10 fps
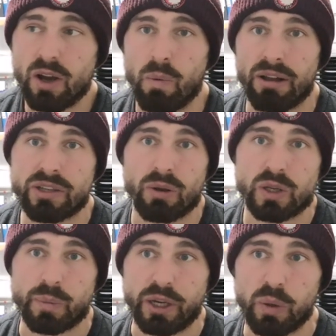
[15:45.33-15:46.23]
whilst
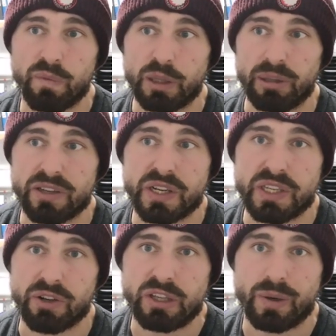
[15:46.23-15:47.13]
also being comfortable and
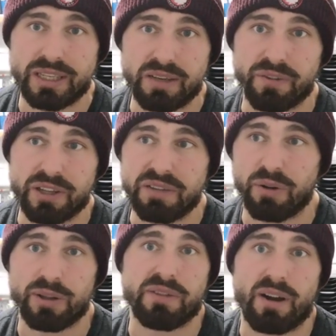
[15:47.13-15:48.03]
sitting on £20,000,
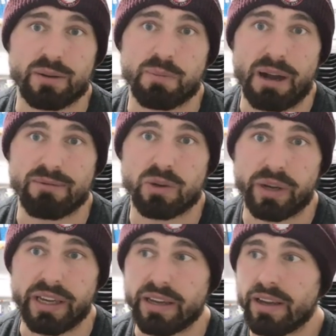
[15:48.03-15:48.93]
£30,000, £40,000 a
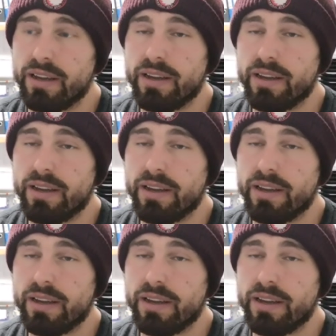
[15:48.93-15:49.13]
week.